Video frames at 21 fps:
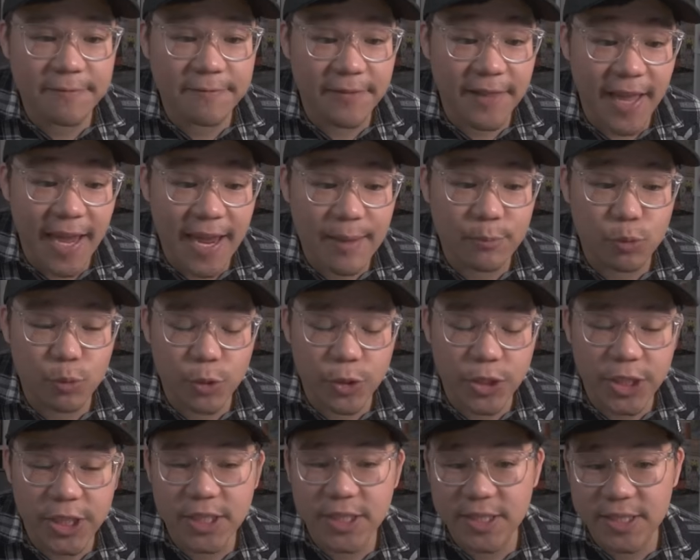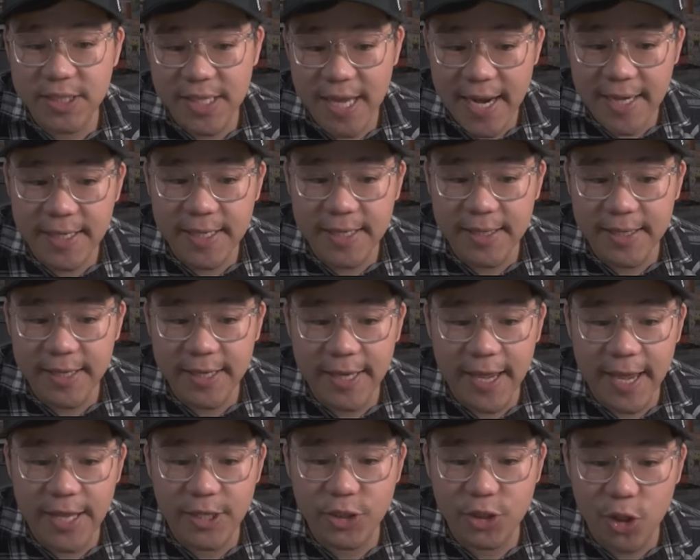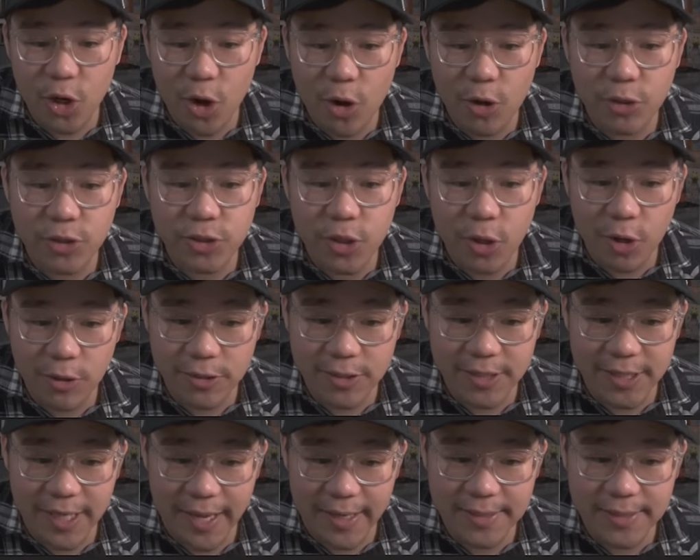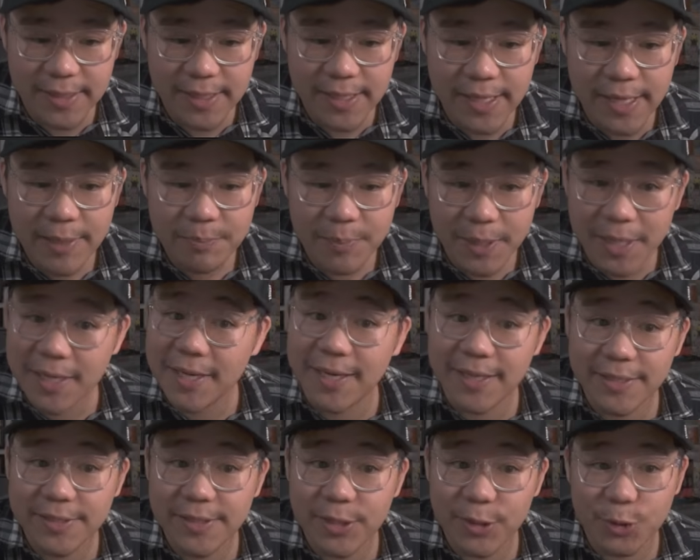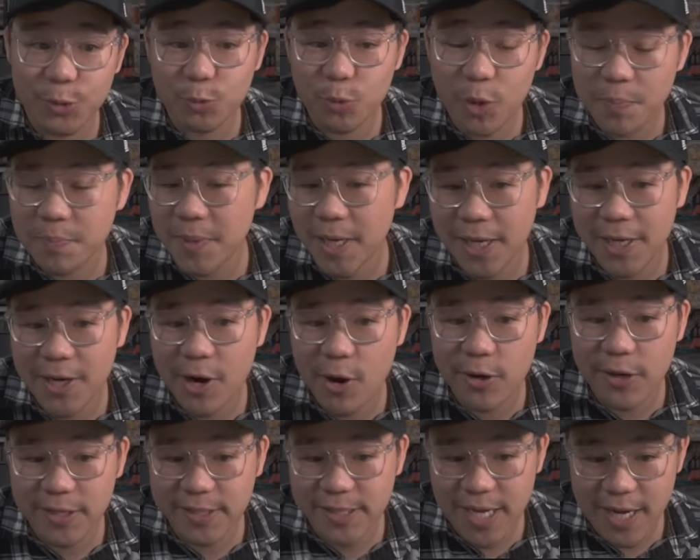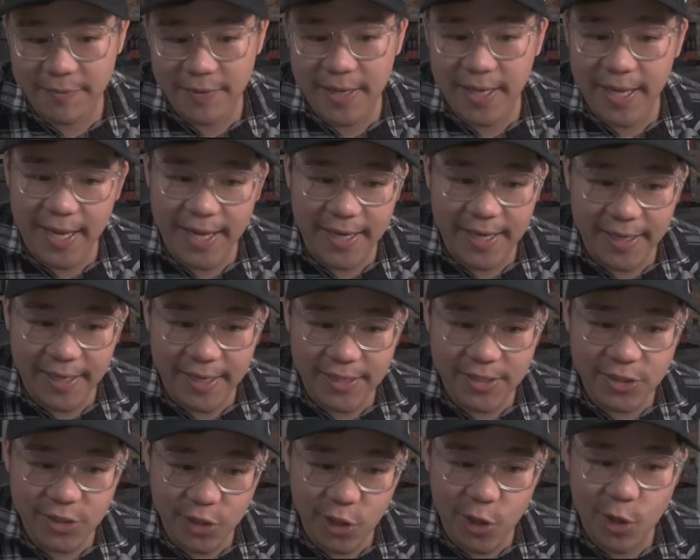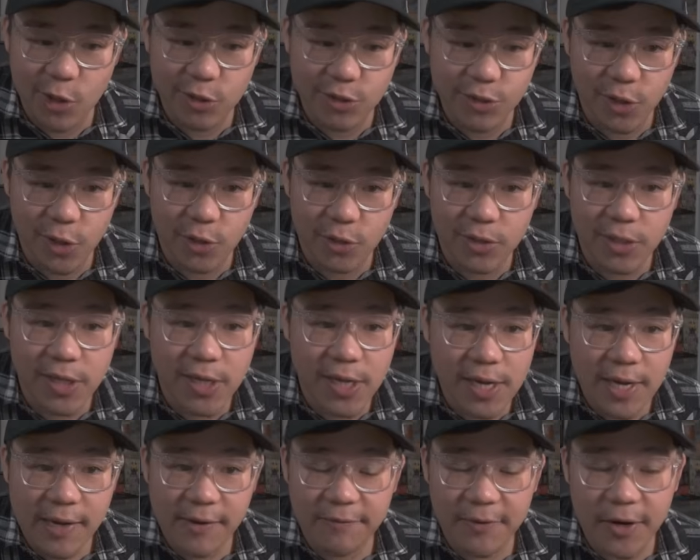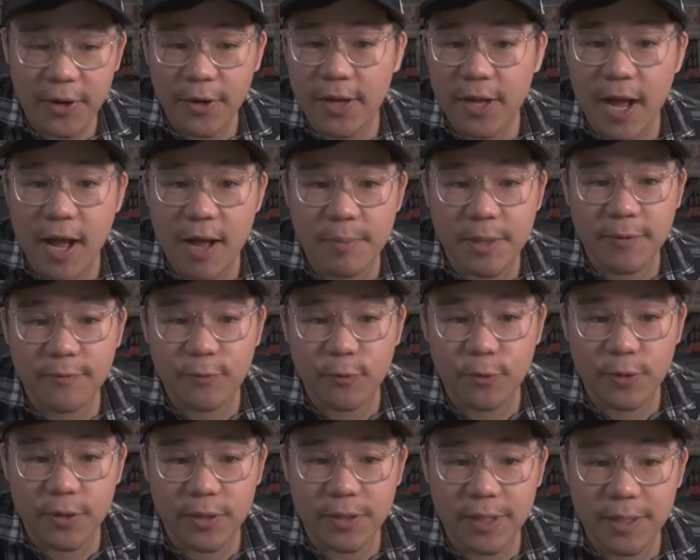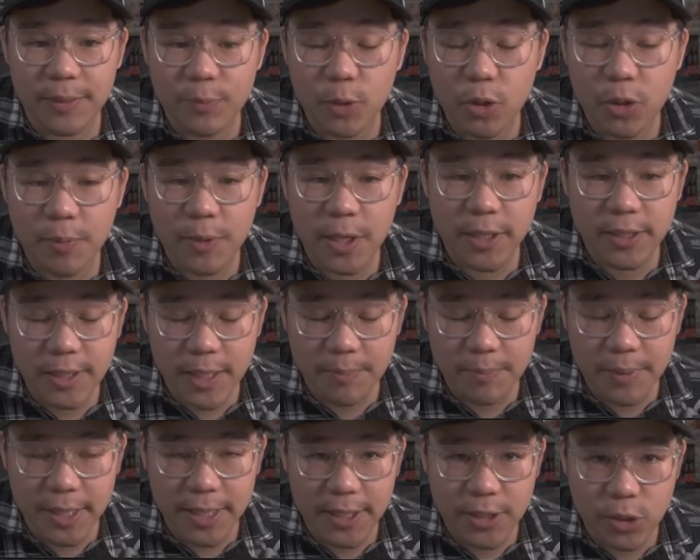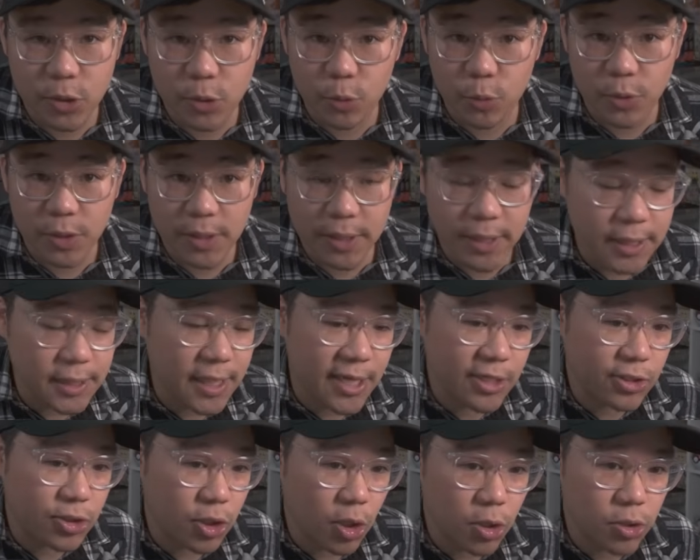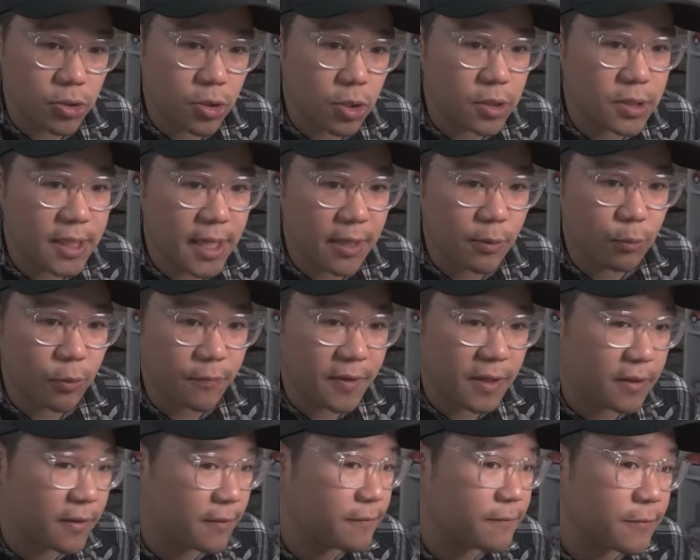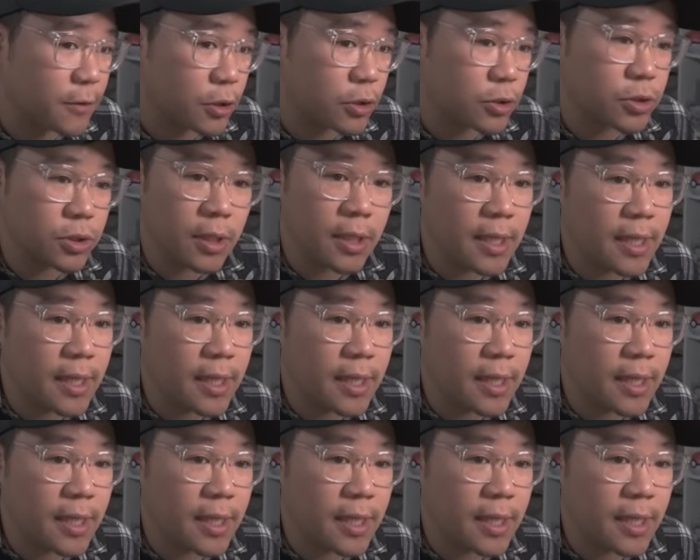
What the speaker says: Flames, which is technically a Charizard set because there's one big card inside of it and it is Charizard. Very common for the Pokemon company to release a Charizard set within the first